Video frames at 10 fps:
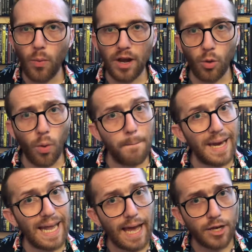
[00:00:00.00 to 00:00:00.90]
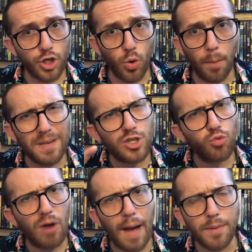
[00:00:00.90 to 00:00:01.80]
in on what Maniac 2 or Mr.
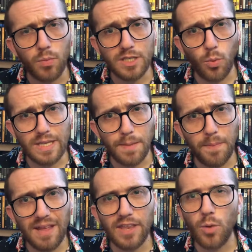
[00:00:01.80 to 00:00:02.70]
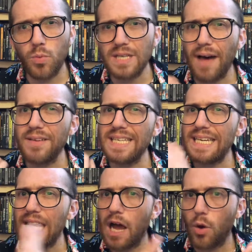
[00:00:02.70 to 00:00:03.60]
Robbie was going to be, then it was obviously
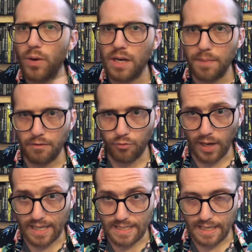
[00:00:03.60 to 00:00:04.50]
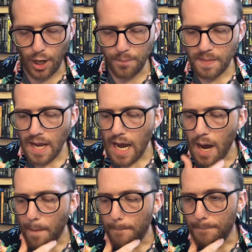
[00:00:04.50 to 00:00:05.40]
not going to be Frank Zito.
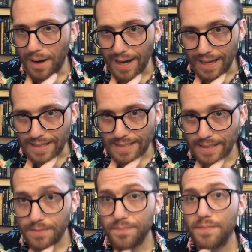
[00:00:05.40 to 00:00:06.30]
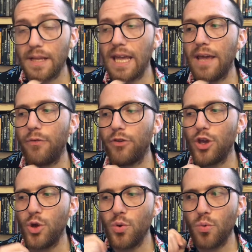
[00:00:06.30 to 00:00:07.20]
But if
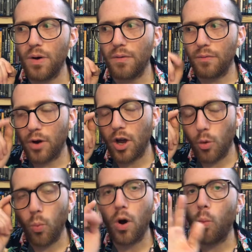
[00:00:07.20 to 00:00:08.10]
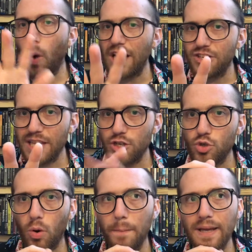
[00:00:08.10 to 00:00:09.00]
you watch that
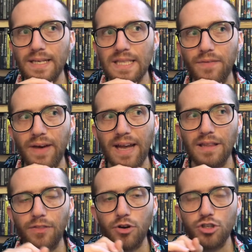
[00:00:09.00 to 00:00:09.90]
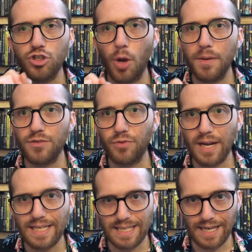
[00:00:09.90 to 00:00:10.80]
short because of the fact that there is so much
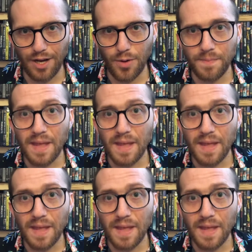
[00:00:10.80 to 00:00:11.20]
Frank Zito